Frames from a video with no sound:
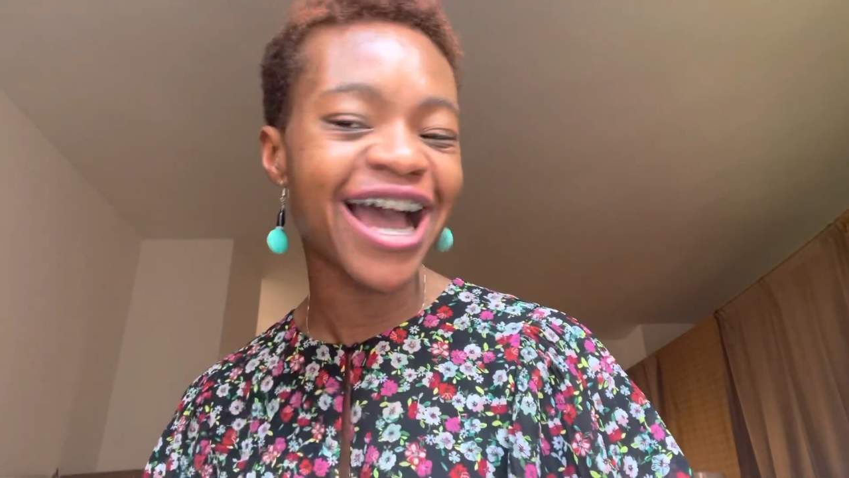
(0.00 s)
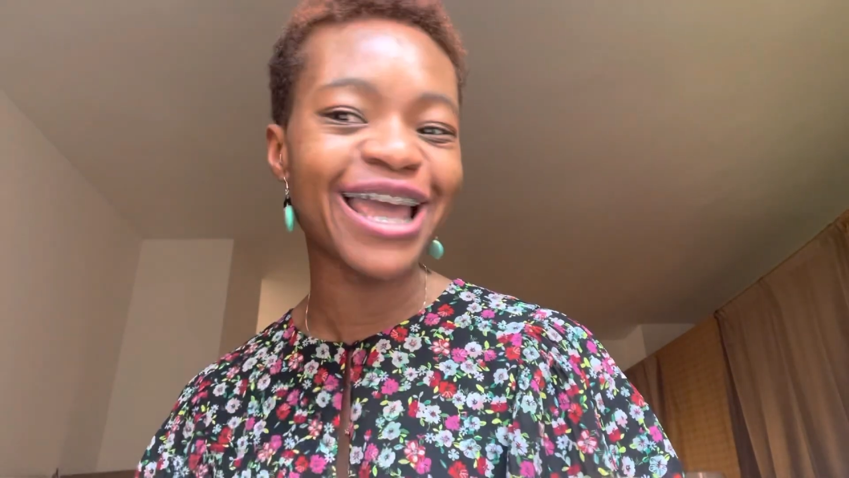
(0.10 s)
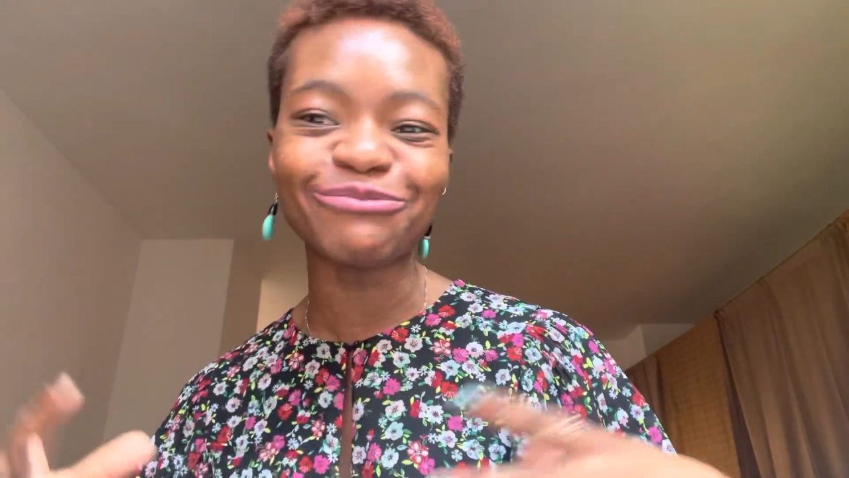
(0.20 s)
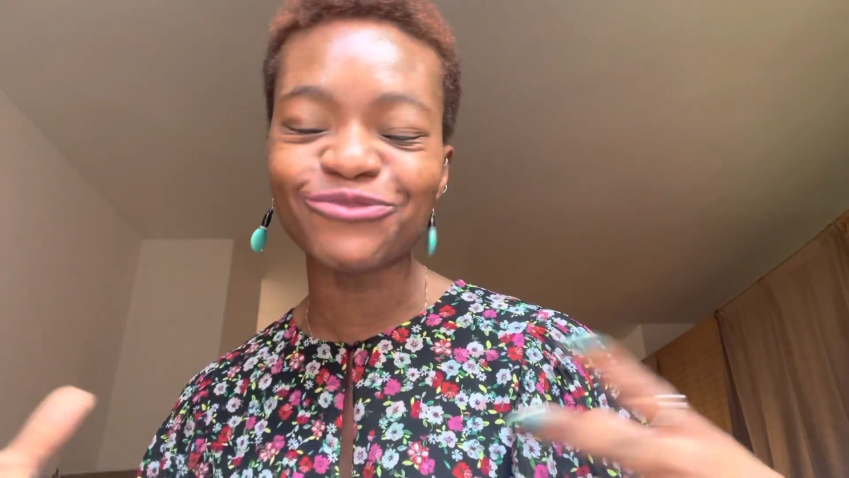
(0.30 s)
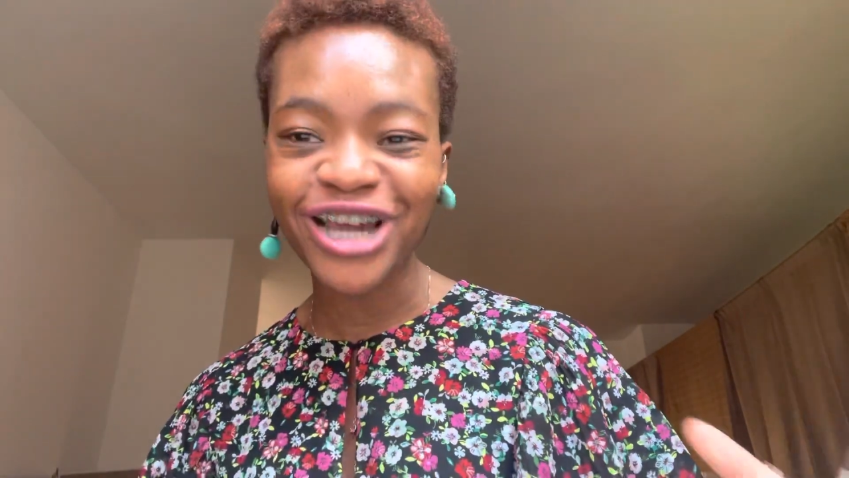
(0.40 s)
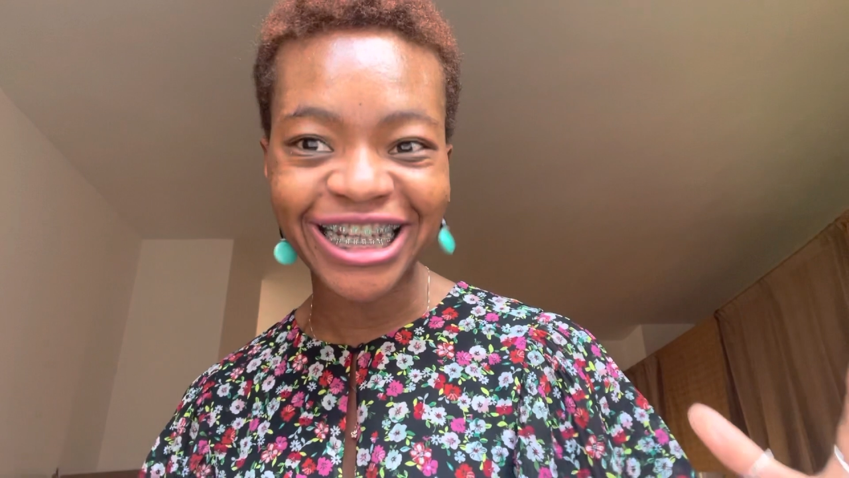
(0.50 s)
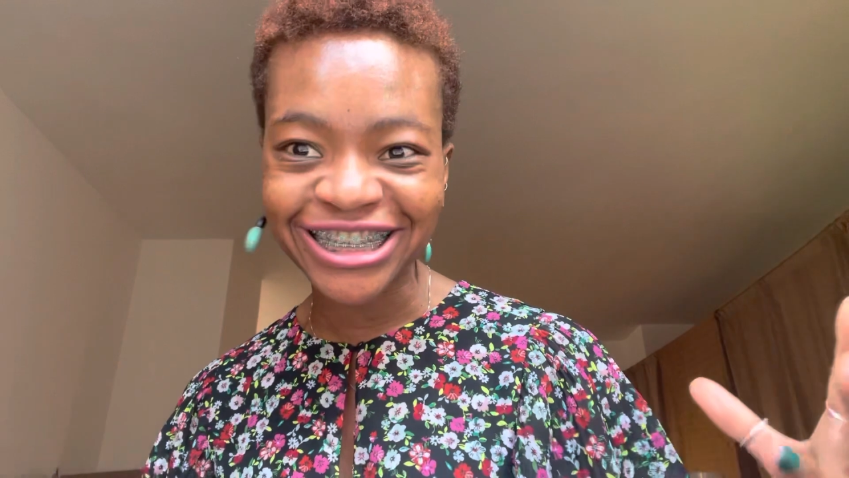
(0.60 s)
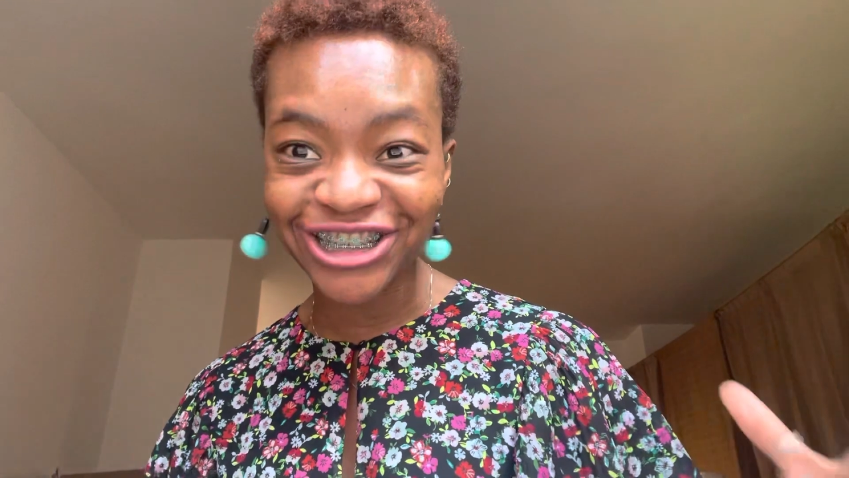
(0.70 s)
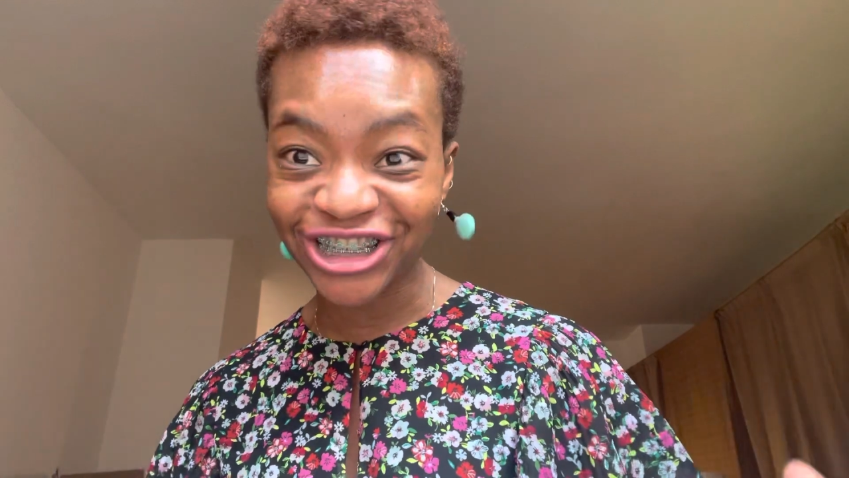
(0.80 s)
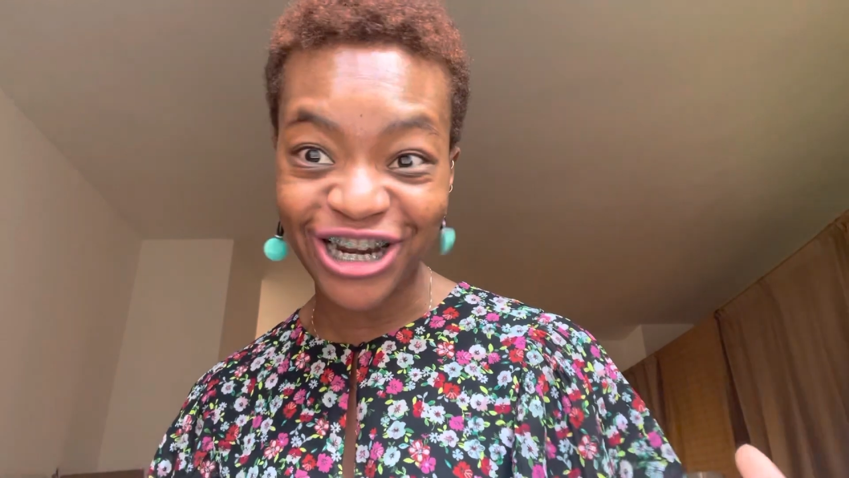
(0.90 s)
I am ready
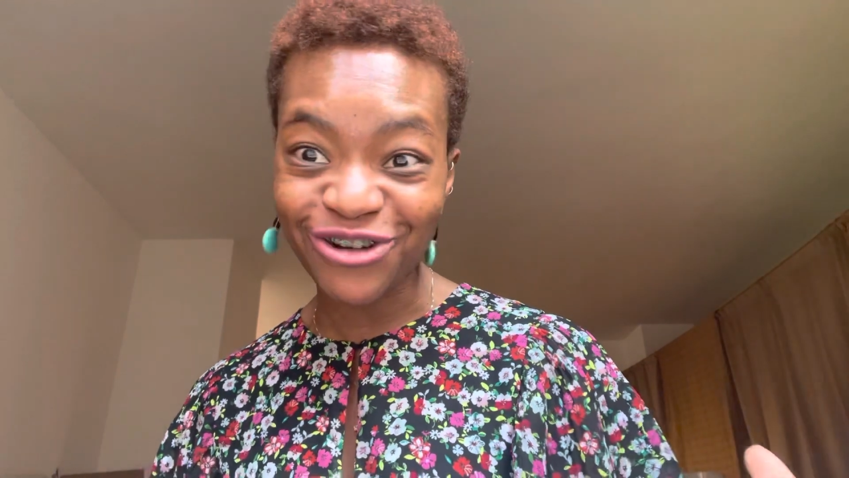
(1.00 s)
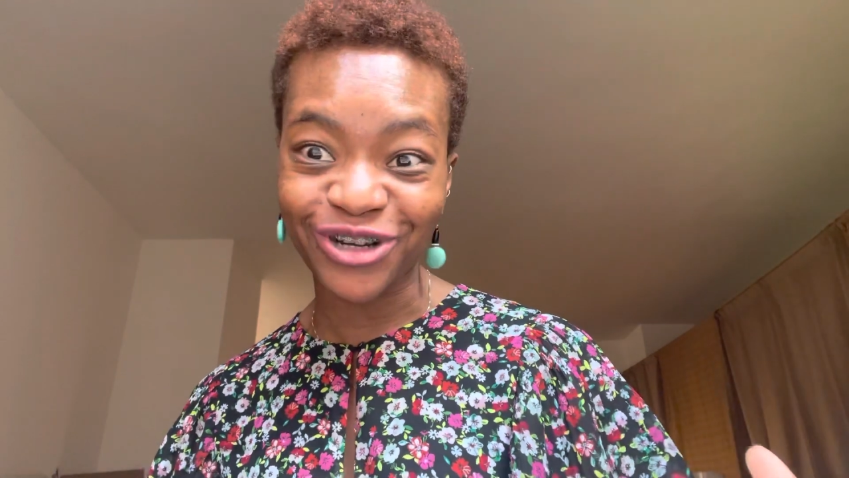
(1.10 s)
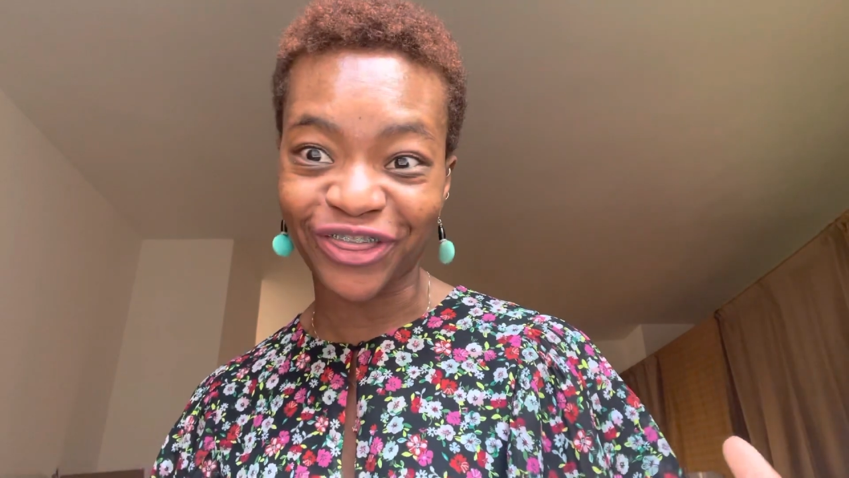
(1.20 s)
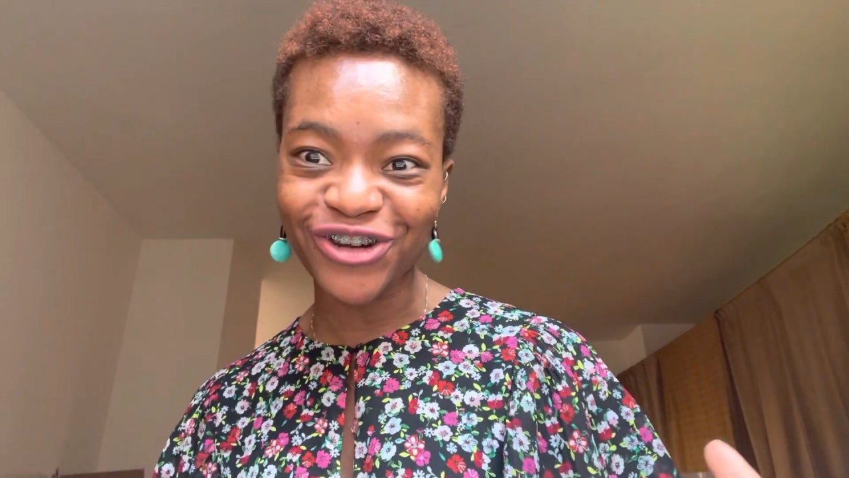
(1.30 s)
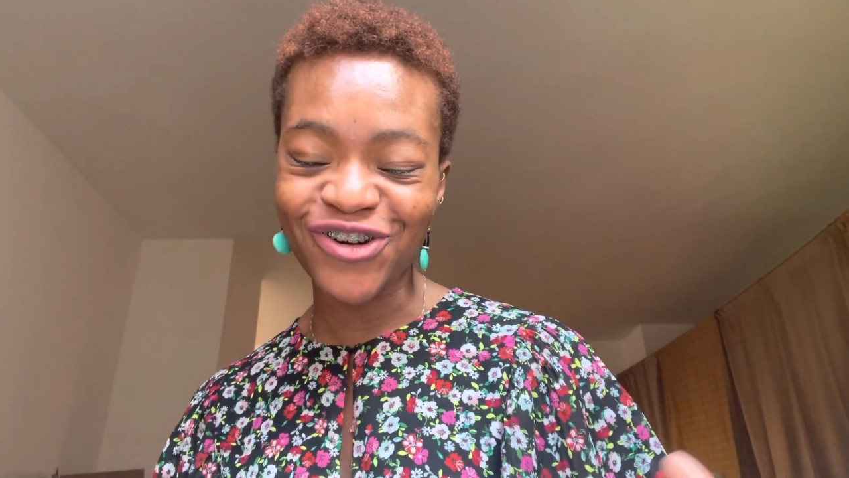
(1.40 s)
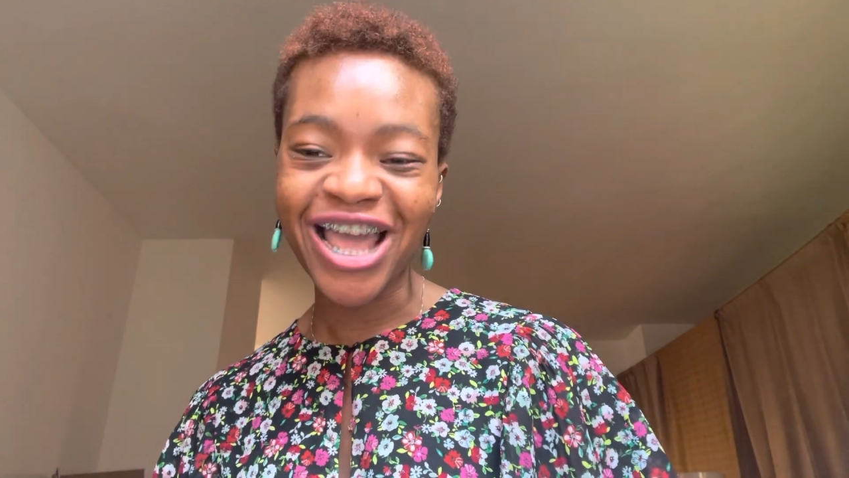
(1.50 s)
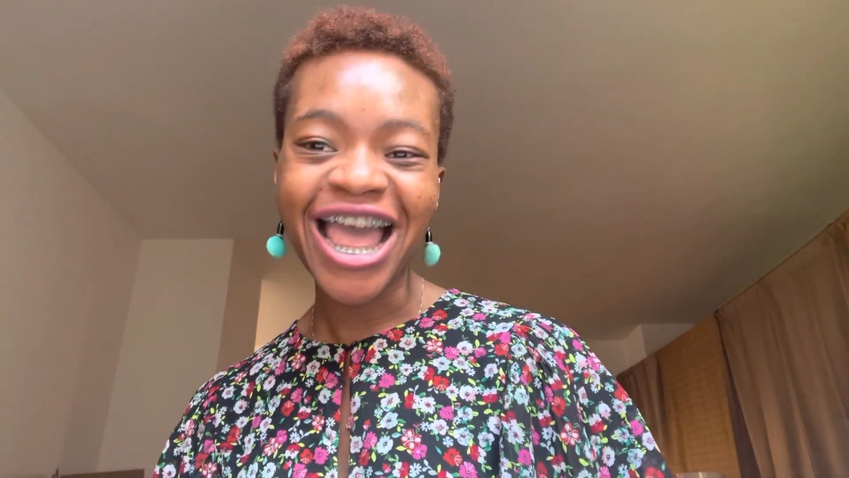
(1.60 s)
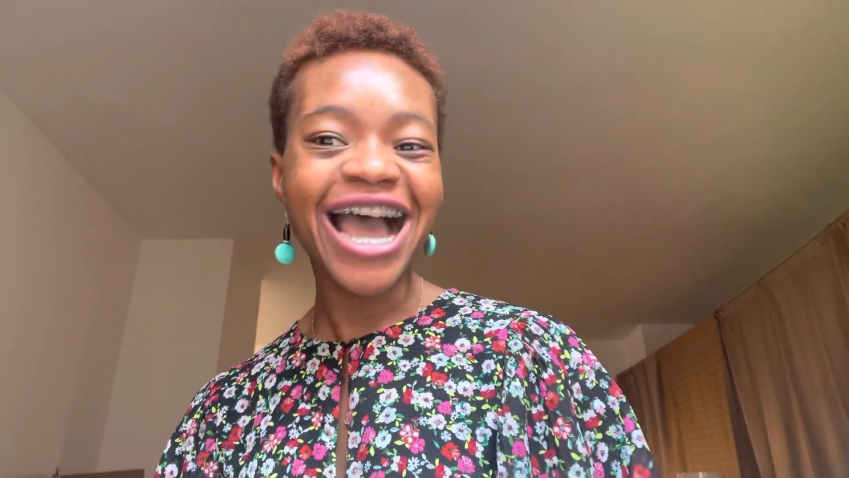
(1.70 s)
to share with you.